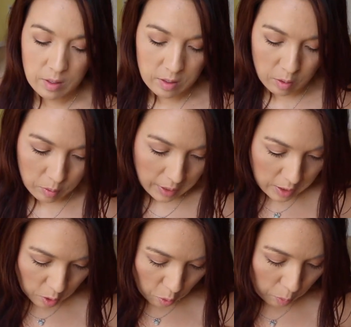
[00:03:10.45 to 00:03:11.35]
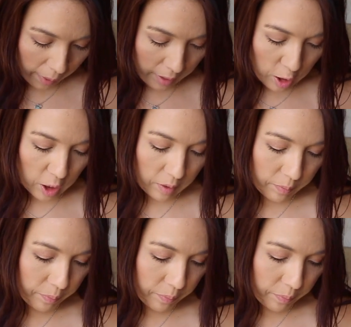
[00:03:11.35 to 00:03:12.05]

So that's cool packaging.